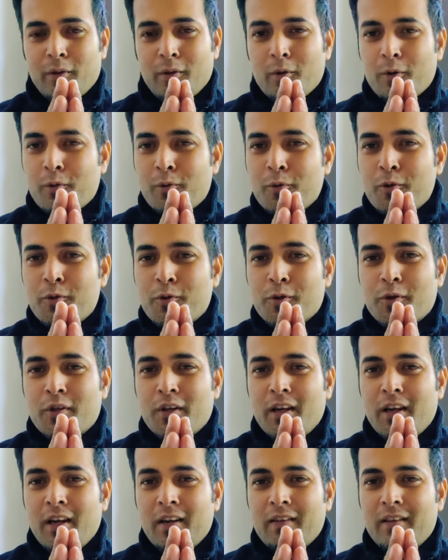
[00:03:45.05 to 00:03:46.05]
no 2 is to
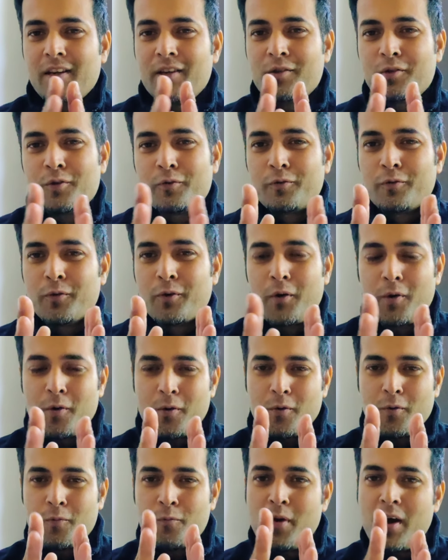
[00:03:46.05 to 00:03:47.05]
3, 3 is to 4,
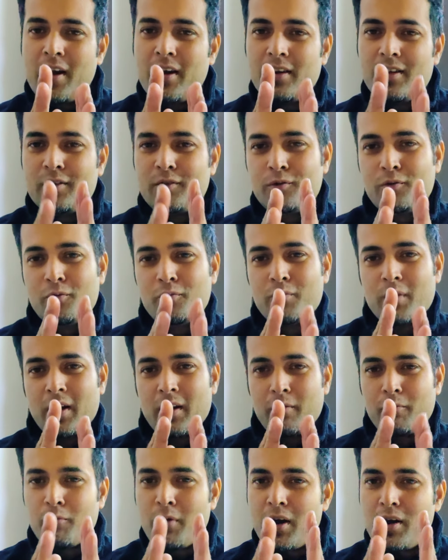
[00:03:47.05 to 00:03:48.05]
no, 1 is to
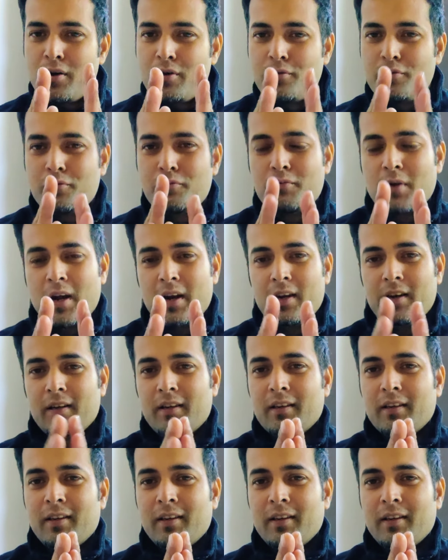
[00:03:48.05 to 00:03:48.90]
1, 1 to 1.